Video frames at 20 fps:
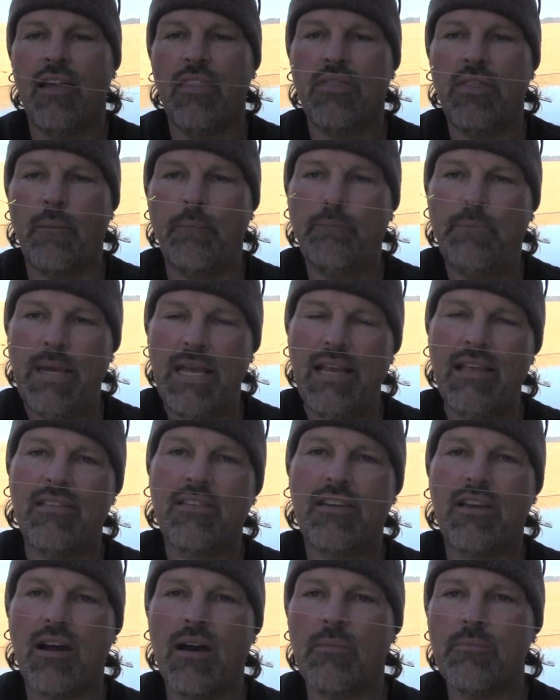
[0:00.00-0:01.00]
The
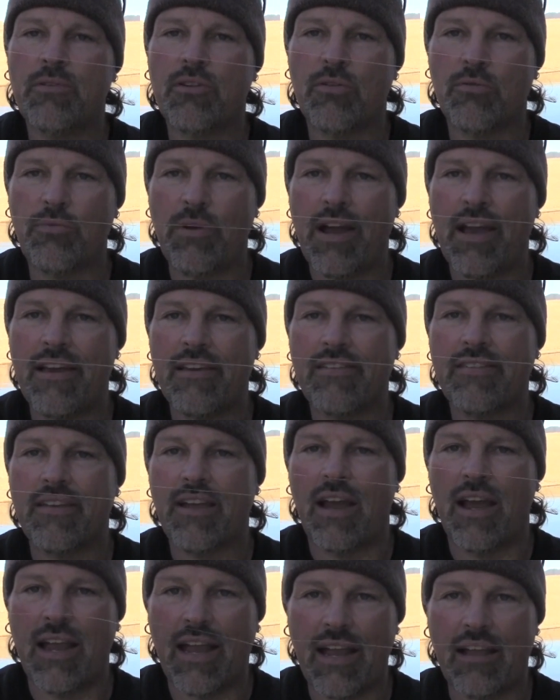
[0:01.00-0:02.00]
beads come to rest
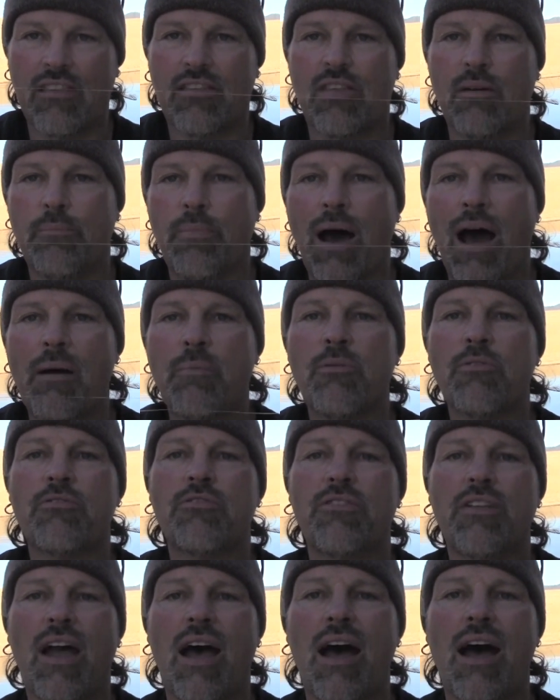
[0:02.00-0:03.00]
against the bobber
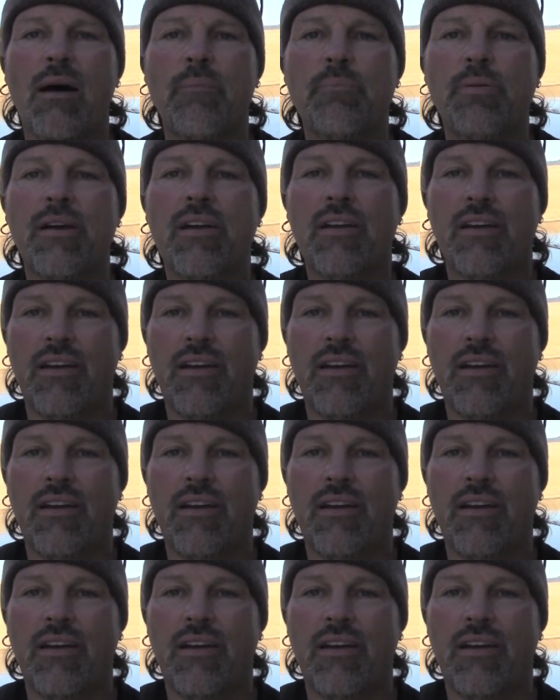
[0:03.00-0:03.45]
stop.